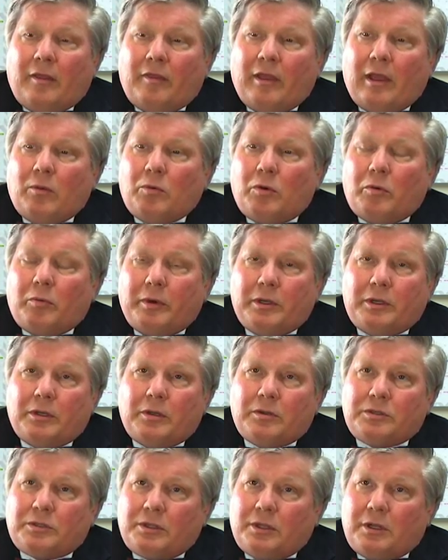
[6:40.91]
that will
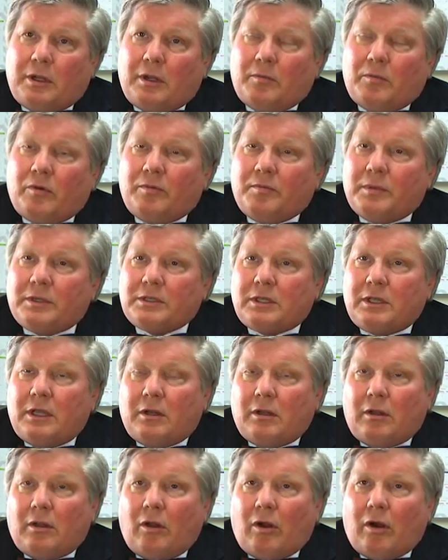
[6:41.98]
reduce the number of
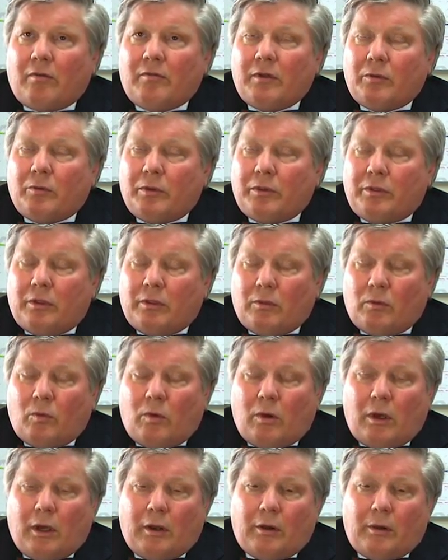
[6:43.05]
mosquito larvae within the
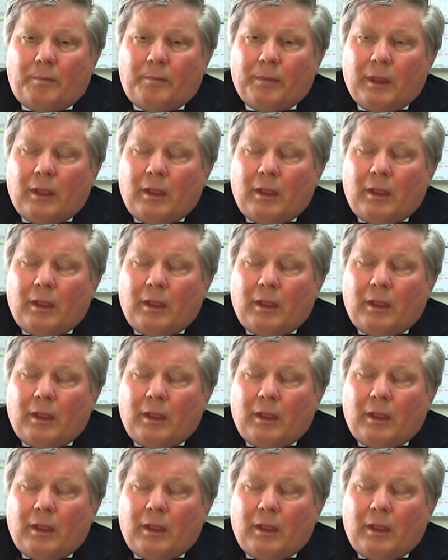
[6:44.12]
water.